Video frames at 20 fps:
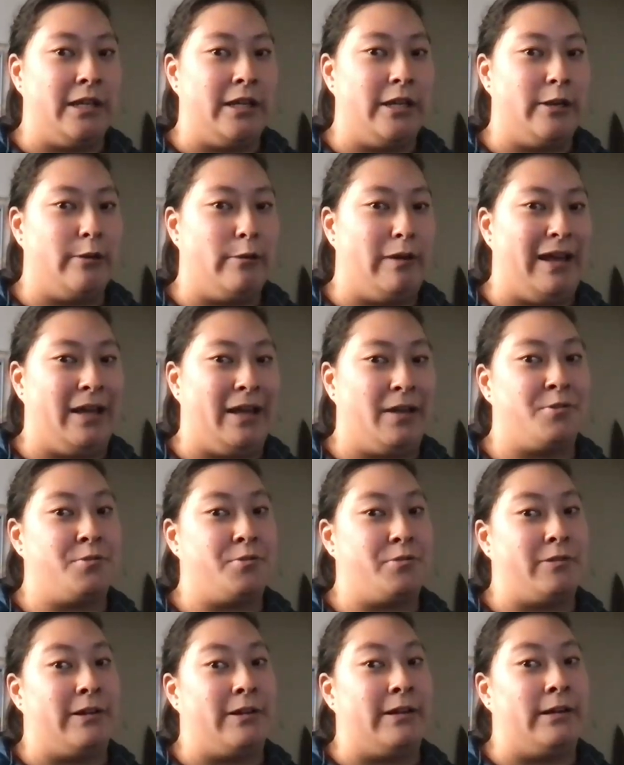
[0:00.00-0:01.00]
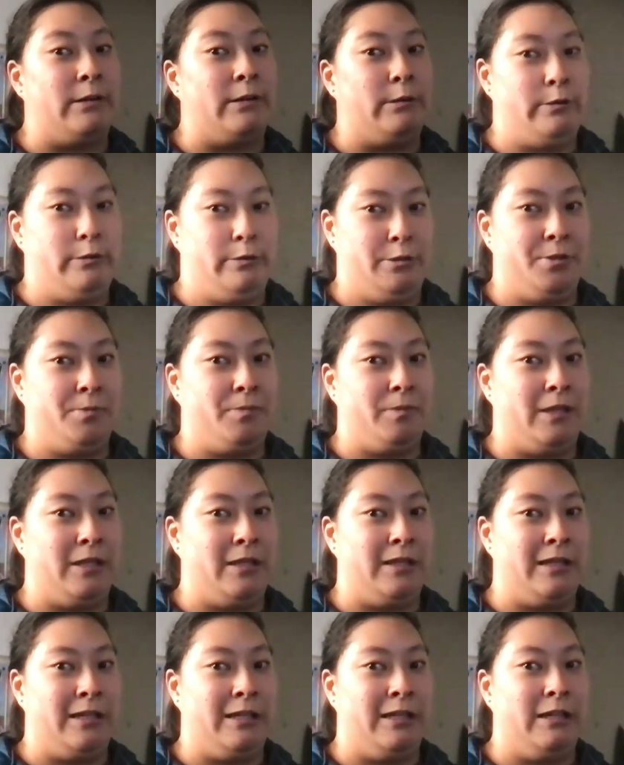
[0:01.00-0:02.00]
you know, extra or
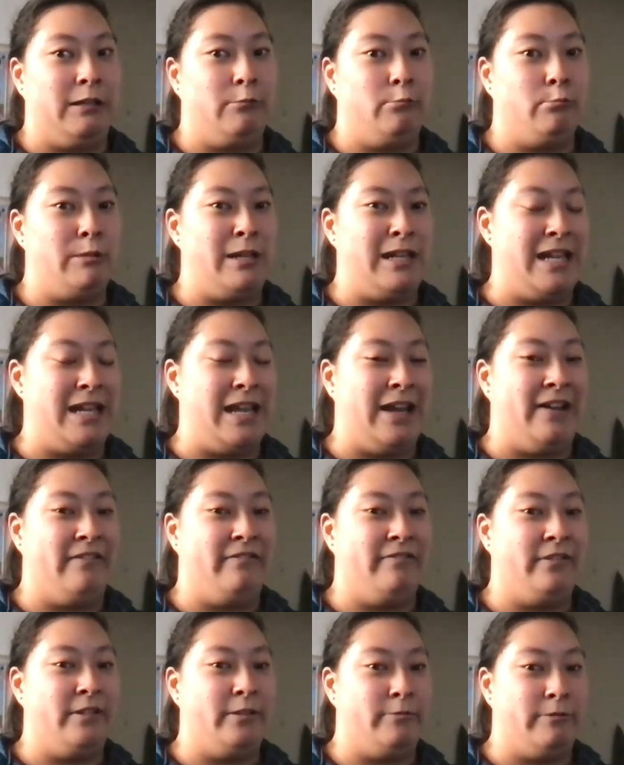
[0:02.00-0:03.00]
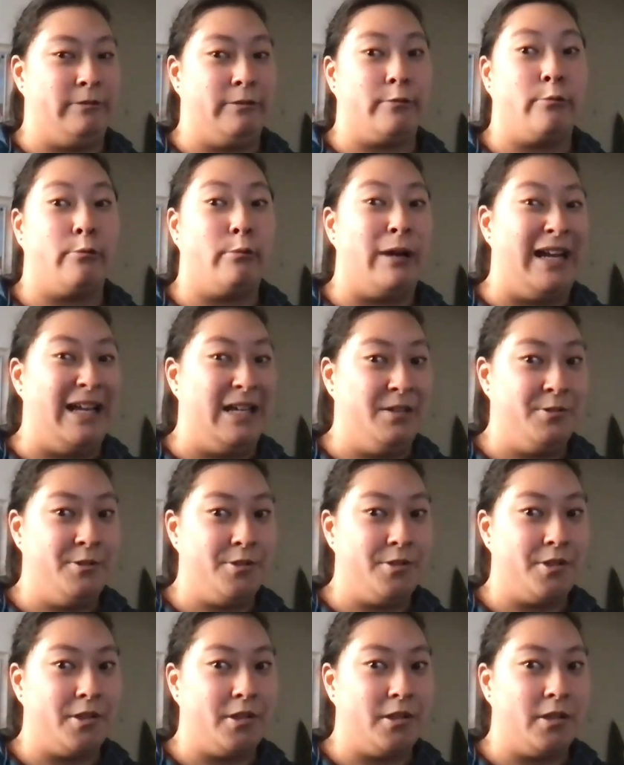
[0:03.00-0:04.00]
something that we have to
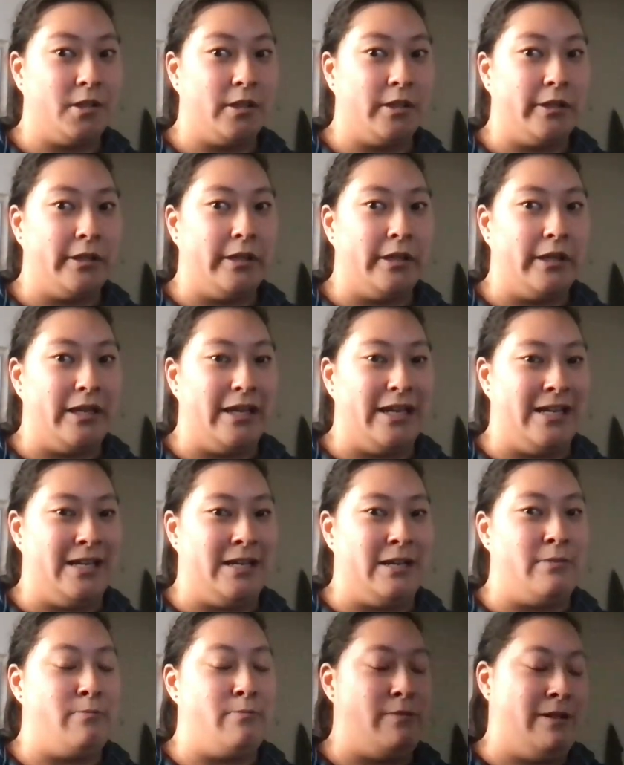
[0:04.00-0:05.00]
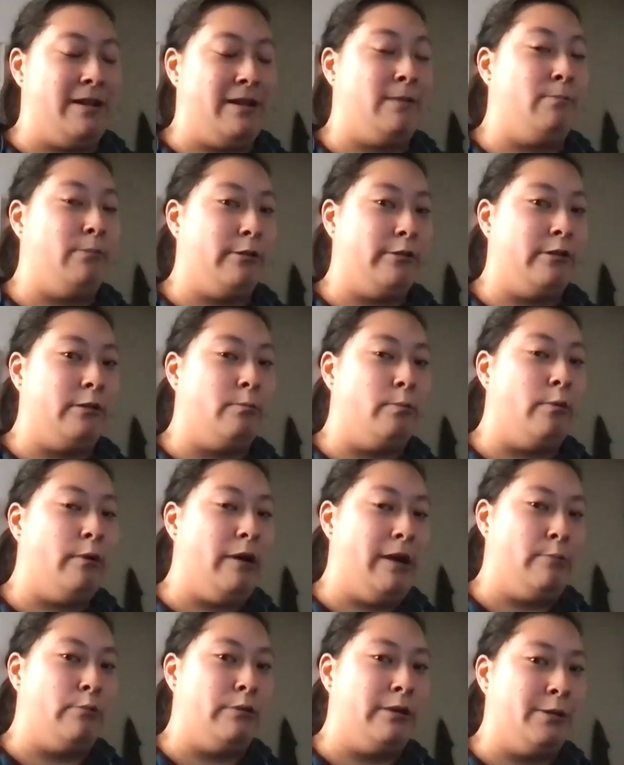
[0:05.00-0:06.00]
request. And you bring up a good
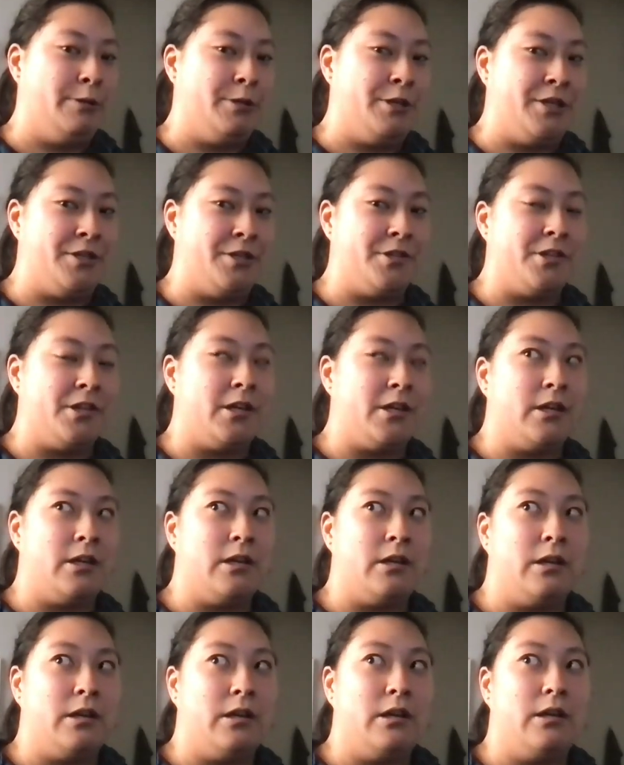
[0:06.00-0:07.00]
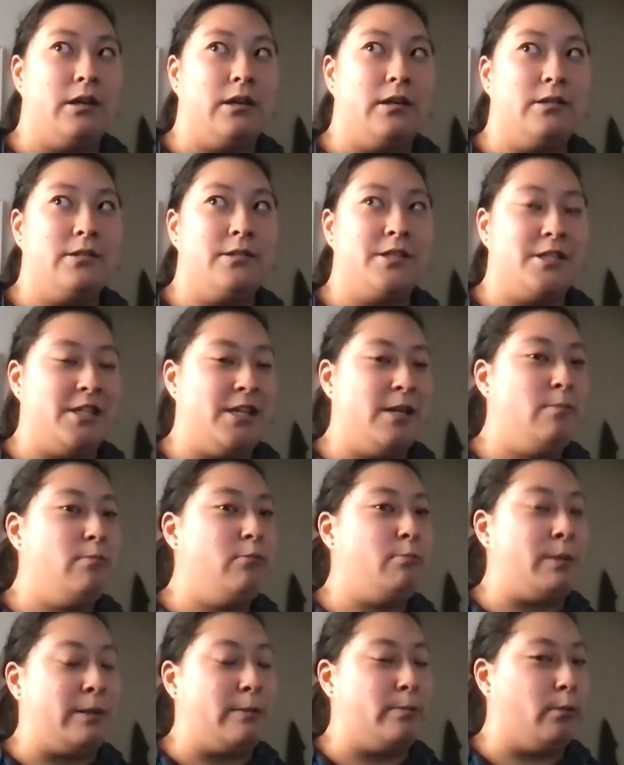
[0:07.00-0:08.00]
point, which is
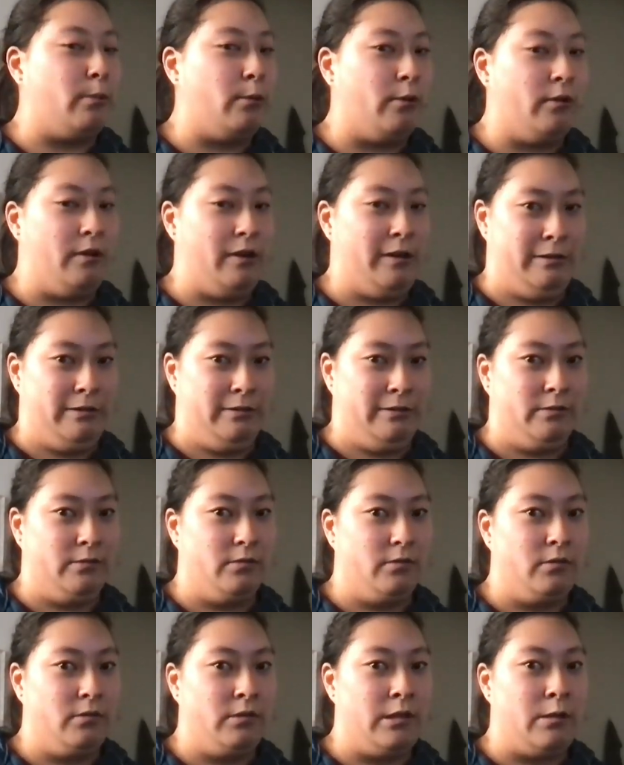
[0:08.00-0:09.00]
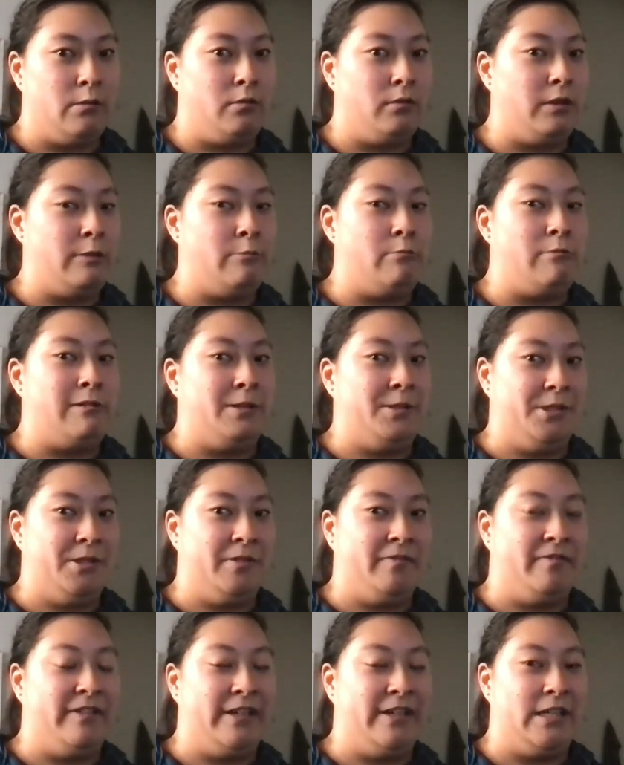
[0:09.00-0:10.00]
disabled people aren't the only ones
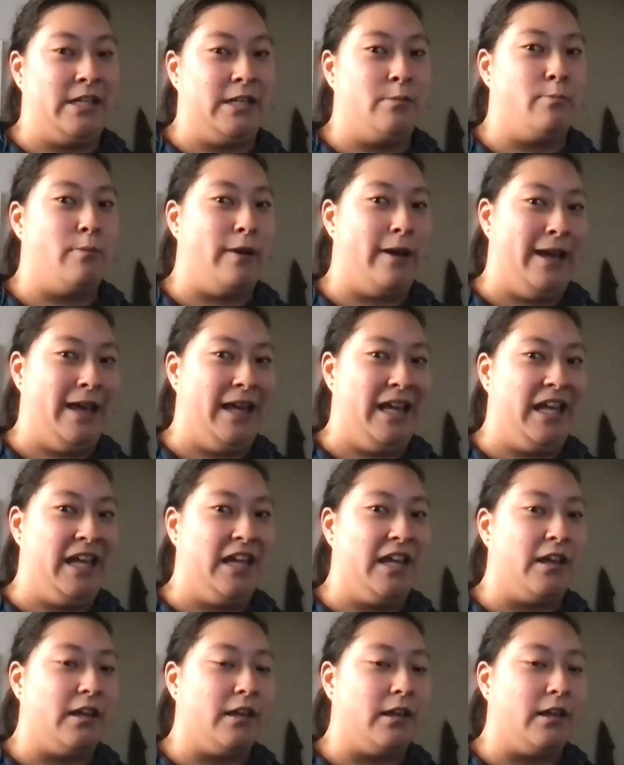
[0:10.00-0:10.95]
affected by